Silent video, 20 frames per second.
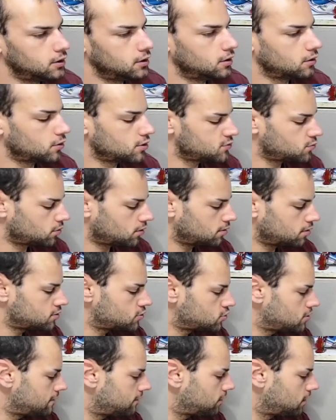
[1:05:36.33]
because we're going to
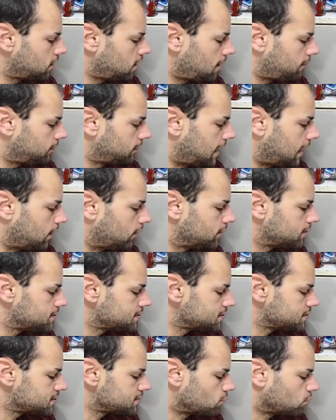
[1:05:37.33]
stream for a couple hours
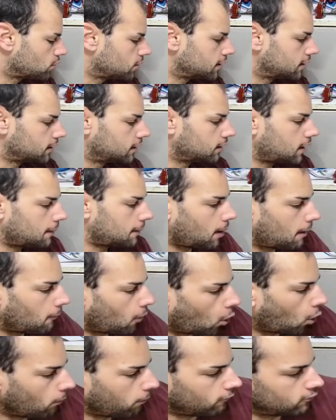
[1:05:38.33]
this morning, I'm
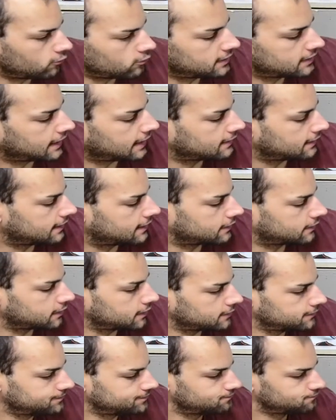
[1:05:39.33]
hopeful to get like
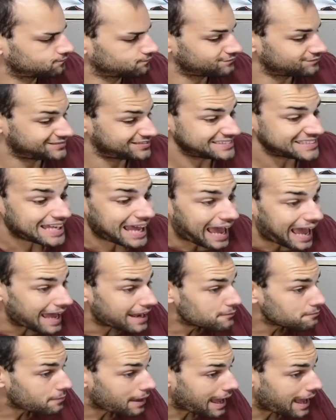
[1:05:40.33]

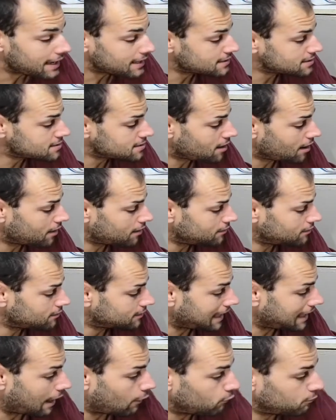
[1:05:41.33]
10 bags done.
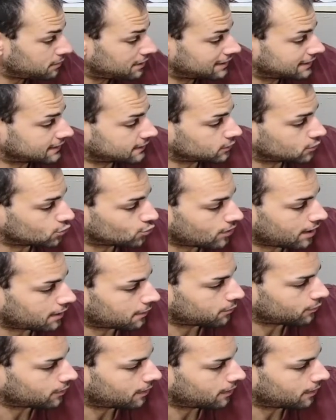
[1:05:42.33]
That would be like incredible.